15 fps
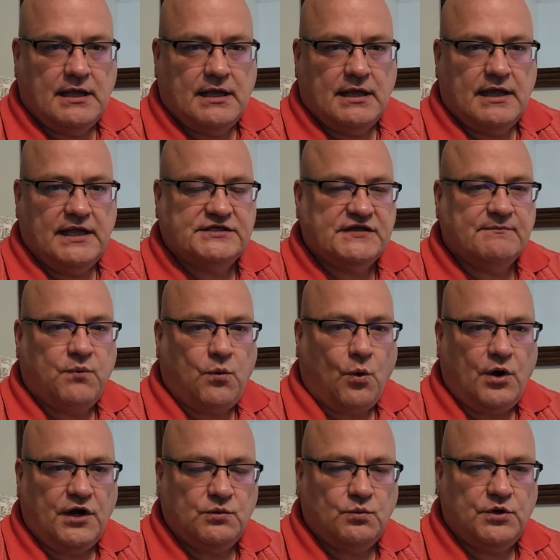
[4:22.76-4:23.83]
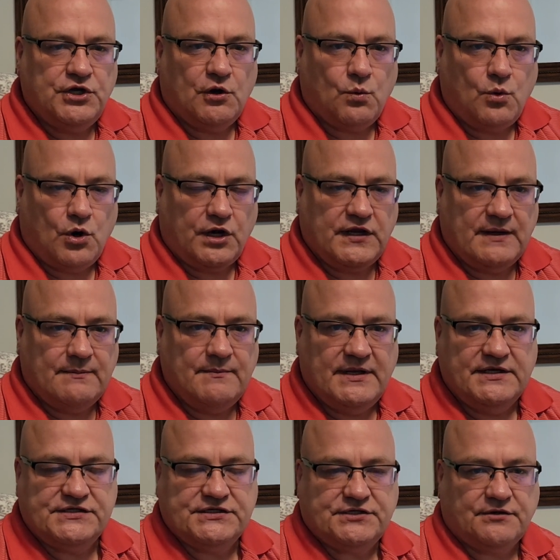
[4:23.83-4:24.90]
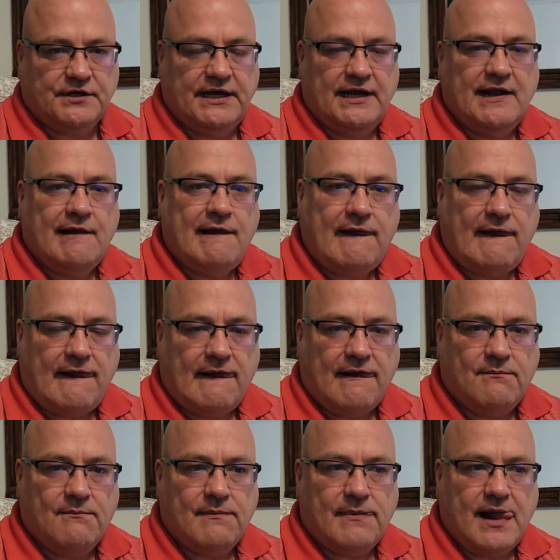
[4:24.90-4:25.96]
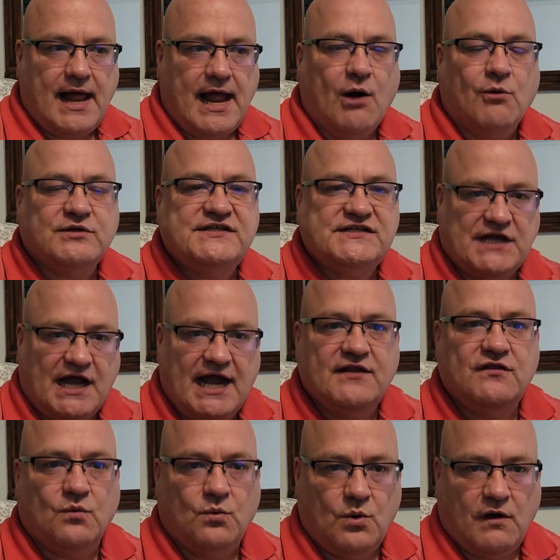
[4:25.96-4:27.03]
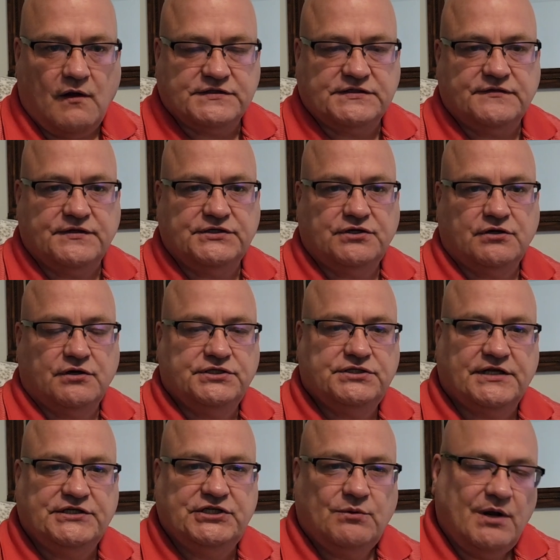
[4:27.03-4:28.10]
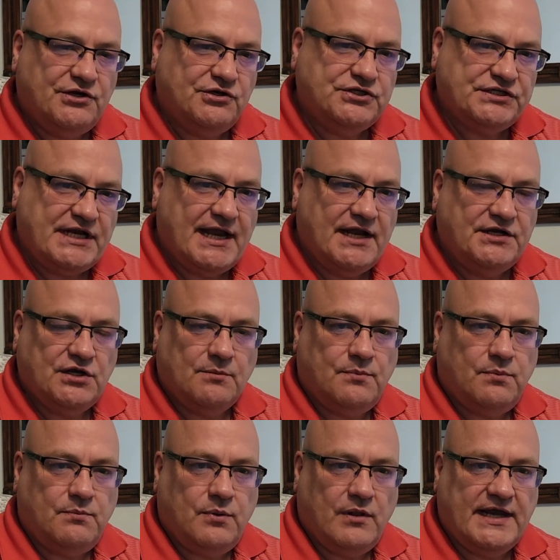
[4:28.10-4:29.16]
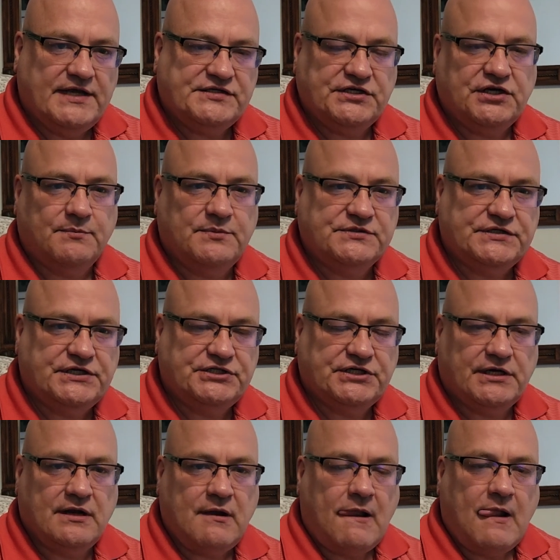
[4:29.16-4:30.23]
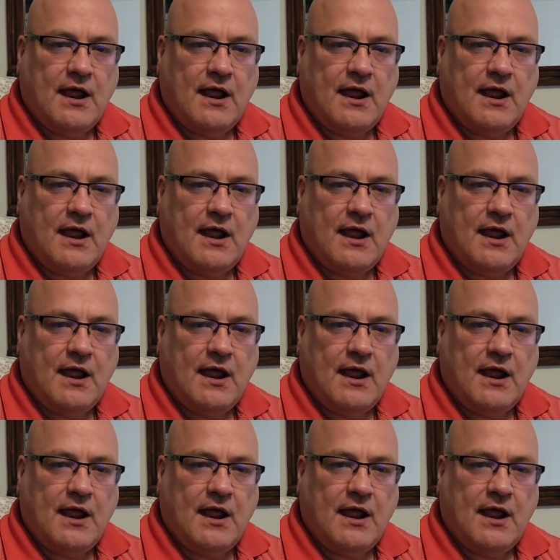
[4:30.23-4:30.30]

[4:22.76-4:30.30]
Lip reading: It's important when you're working in ministry outside the walls of the church that you understand your place and your position.